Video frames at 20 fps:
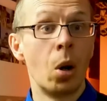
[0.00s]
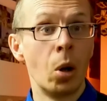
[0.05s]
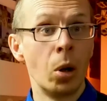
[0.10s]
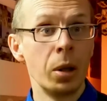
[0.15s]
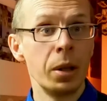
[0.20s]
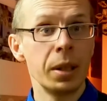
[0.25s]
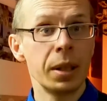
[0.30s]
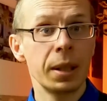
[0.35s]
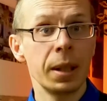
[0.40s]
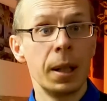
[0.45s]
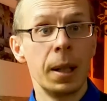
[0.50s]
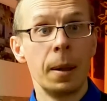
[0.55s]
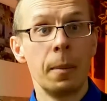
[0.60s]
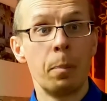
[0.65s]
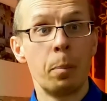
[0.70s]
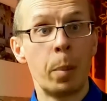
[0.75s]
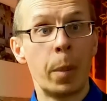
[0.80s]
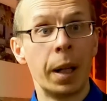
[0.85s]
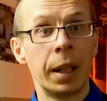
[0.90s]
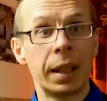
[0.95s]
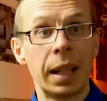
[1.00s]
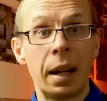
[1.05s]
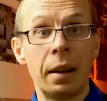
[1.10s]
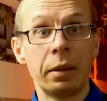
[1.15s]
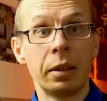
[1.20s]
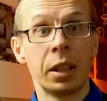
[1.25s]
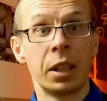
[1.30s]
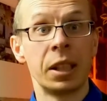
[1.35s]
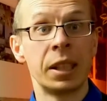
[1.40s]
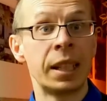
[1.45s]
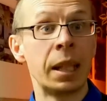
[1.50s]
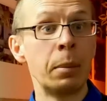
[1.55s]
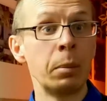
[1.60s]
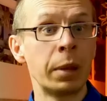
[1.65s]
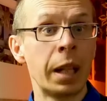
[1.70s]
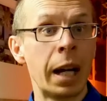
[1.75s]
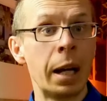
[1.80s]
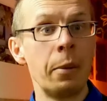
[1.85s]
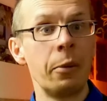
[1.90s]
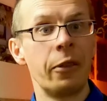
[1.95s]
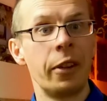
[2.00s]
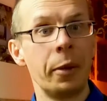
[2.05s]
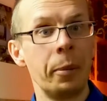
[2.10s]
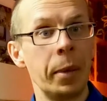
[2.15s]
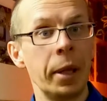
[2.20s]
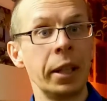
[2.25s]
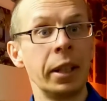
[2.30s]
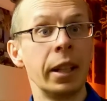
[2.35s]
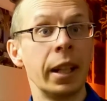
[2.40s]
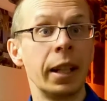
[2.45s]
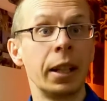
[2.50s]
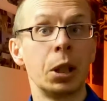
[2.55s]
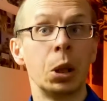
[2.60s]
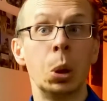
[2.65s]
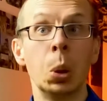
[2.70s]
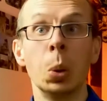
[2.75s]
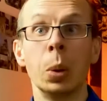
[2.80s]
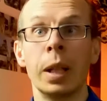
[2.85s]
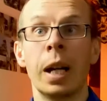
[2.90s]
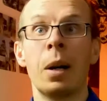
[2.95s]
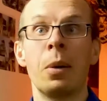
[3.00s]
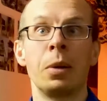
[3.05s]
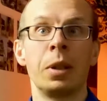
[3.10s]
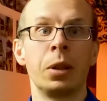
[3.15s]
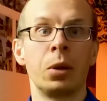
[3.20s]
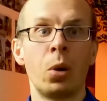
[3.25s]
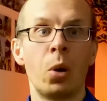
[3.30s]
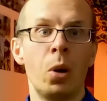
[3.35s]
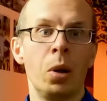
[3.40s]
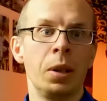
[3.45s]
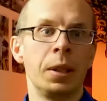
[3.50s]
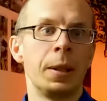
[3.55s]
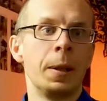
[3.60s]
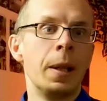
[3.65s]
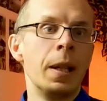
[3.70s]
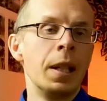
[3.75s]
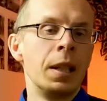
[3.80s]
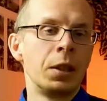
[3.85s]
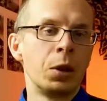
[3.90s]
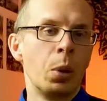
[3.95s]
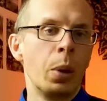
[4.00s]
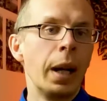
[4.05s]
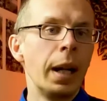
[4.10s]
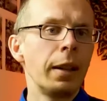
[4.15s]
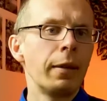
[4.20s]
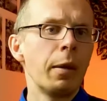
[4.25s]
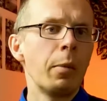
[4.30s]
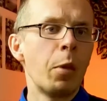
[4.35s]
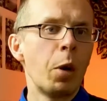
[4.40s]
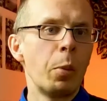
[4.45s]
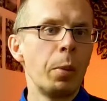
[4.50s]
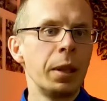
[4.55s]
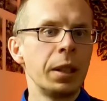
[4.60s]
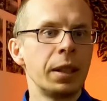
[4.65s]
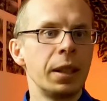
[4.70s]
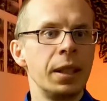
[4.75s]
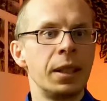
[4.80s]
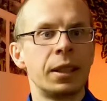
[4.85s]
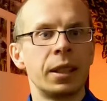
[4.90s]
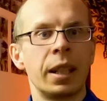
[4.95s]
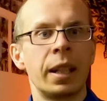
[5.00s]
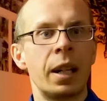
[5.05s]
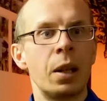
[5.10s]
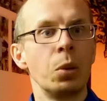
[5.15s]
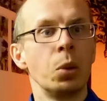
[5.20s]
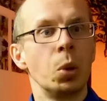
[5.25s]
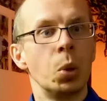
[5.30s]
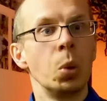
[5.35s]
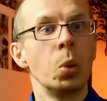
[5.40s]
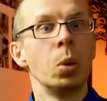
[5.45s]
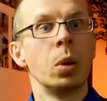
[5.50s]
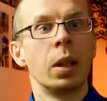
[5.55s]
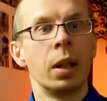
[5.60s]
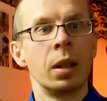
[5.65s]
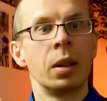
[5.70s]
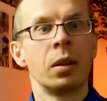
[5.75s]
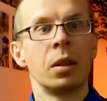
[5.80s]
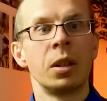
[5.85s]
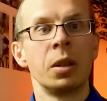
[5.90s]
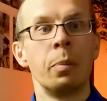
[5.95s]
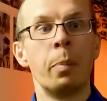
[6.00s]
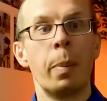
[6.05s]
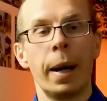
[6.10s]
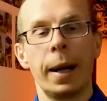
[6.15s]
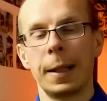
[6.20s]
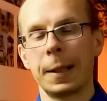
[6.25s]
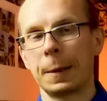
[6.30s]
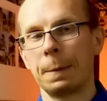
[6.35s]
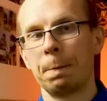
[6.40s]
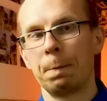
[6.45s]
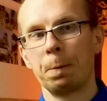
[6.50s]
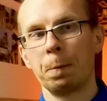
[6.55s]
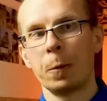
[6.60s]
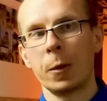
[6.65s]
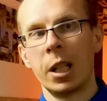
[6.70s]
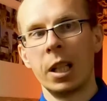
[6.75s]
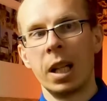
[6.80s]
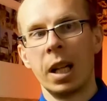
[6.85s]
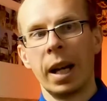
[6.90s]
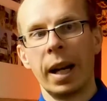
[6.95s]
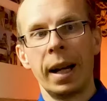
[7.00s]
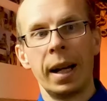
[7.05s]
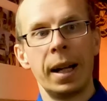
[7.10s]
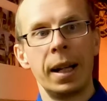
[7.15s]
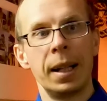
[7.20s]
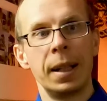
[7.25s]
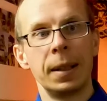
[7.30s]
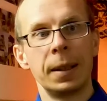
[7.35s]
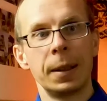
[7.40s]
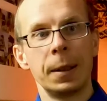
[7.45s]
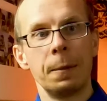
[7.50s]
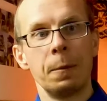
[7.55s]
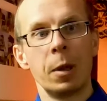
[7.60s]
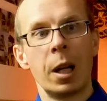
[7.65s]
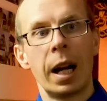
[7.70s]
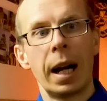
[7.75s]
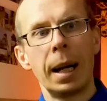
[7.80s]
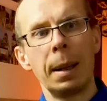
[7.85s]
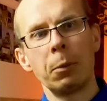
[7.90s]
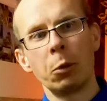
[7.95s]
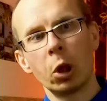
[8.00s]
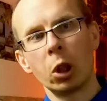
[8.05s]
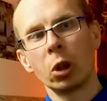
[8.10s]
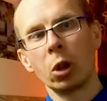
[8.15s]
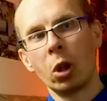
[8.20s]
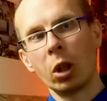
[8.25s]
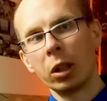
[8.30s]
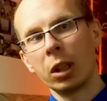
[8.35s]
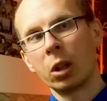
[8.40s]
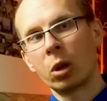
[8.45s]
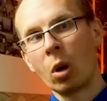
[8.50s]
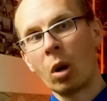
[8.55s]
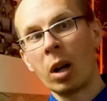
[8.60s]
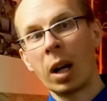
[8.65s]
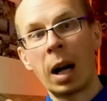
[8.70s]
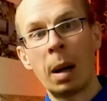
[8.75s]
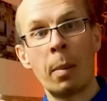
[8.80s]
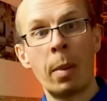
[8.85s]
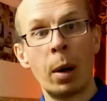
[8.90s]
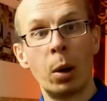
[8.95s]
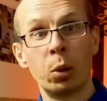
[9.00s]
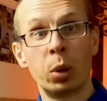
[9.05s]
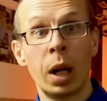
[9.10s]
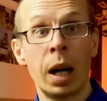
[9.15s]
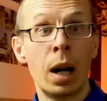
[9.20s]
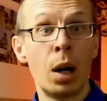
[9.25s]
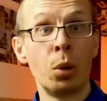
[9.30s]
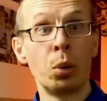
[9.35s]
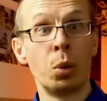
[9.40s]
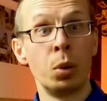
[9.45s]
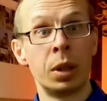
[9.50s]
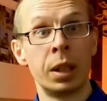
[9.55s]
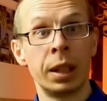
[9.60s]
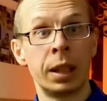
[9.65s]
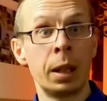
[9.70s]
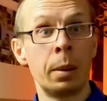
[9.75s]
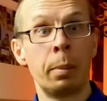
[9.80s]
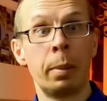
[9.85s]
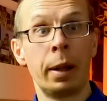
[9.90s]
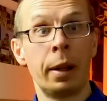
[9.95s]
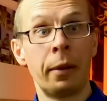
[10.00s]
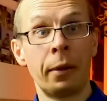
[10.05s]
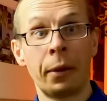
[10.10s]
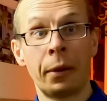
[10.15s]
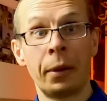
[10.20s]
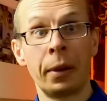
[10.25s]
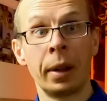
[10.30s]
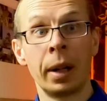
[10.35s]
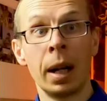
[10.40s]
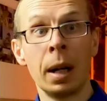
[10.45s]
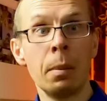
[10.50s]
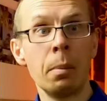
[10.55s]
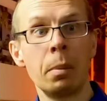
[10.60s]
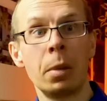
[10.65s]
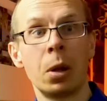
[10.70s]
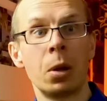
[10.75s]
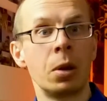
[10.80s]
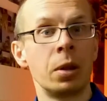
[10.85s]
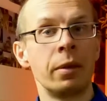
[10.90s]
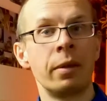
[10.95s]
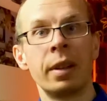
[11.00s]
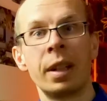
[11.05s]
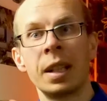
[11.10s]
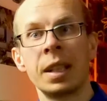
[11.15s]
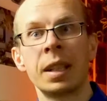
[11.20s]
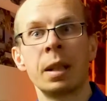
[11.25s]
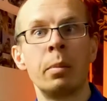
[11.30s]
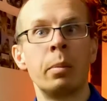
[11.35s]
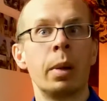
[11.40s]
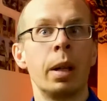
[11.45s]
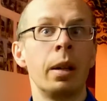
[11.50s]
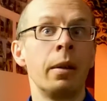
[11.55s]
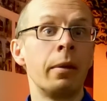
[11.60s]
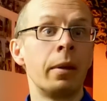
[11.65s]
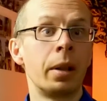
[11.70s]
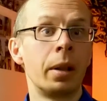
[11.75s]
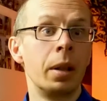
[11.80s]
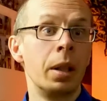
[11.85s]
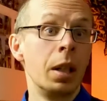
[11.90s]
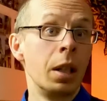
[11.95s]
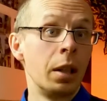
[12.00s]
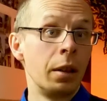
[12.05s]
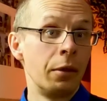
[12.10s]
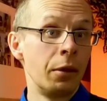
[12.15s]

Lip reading: coins, but after some time they made like 2000 coins. So at the moment it's around $200. And I'm not gonna talk about how to set up everything up because there are some other